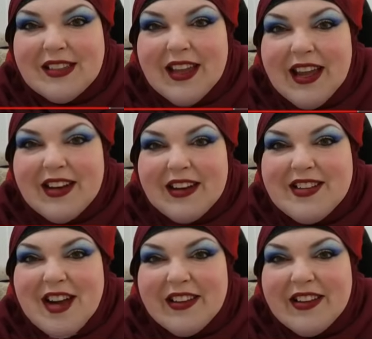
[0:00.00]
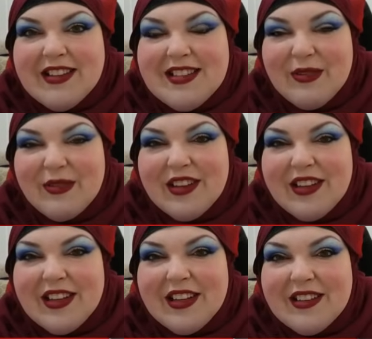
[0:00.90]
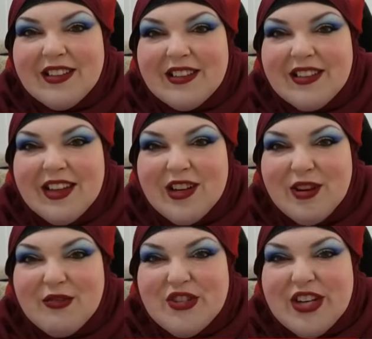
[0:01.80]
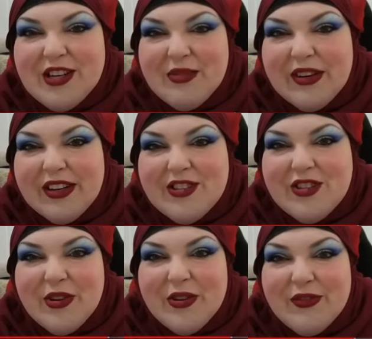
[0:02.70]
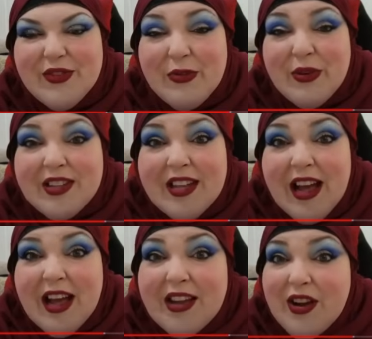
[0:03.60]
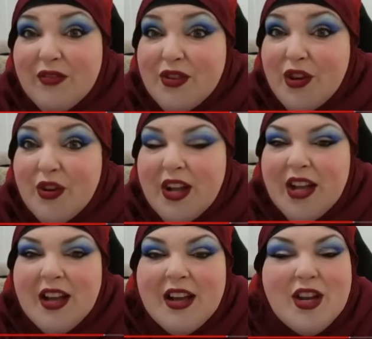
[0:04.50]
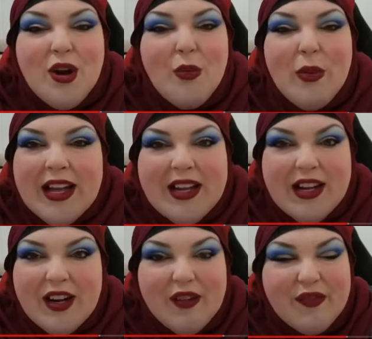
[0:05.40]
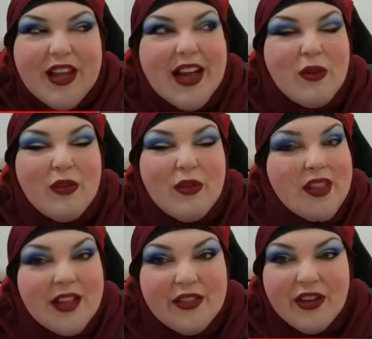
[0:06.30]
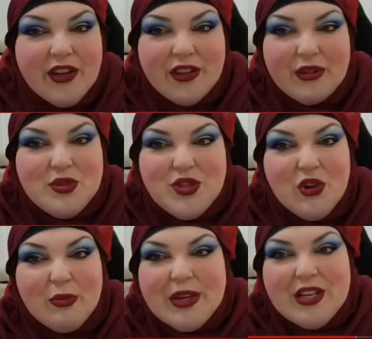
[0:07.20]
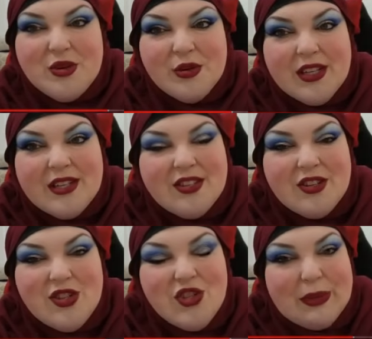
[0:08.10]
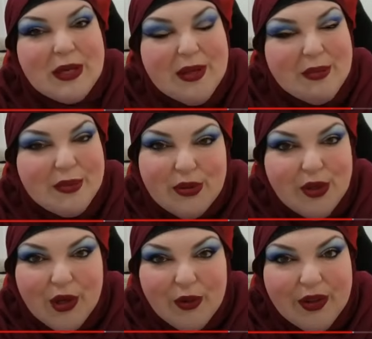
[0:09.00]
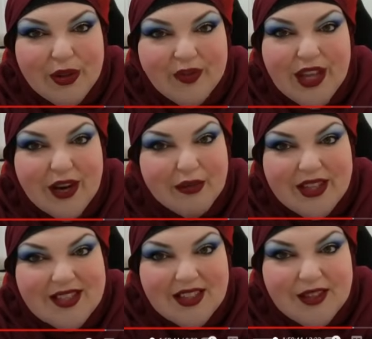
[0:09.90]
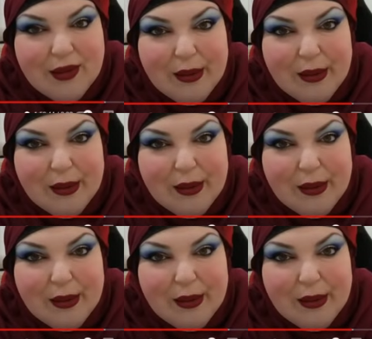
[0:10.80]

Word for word: Can't Thailand is outlying. Yeah, I know January. So if you want that, you have to go. You know what? If they outlaw that, they're going to lose so many tourists. There's so many people who go there for that reason.